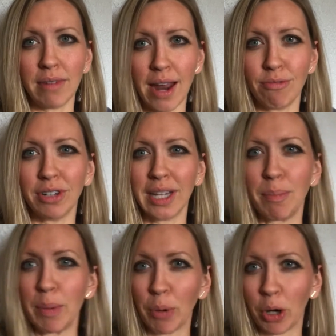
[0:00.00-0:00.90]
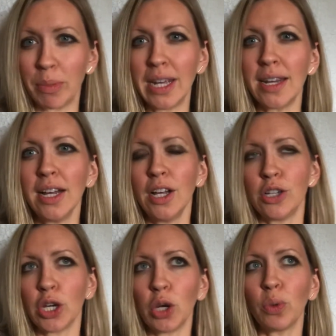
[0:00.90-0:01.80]
and really be permanent.
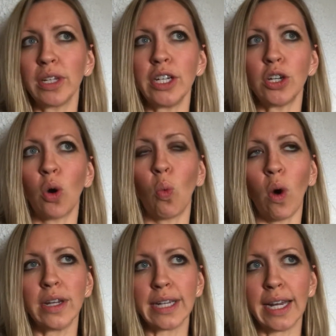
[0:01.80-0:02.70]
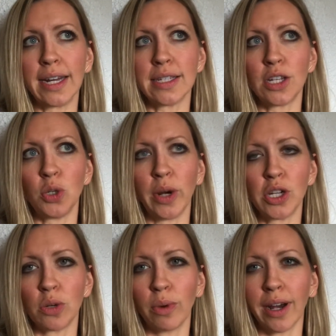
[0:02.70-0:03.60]
So you really don't want to get in a
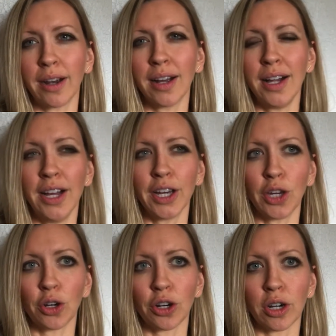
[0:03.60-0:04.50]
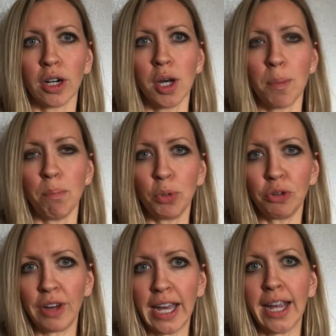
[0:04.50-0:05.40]
situation where you're
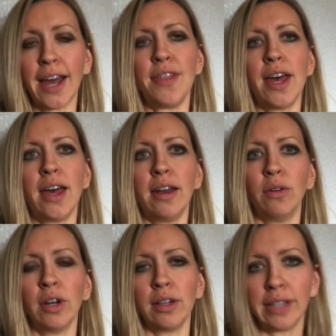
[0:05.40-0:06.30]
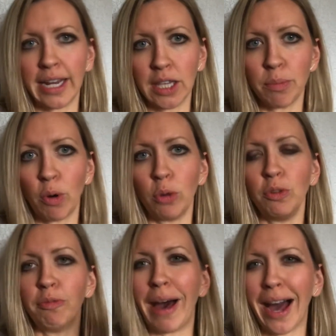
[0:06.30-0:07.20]
moving and then letting the bone
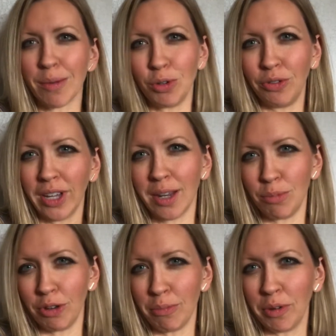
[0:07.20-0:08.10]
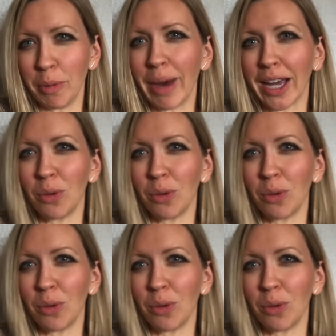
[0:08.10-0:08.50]
move back, moving and moving back.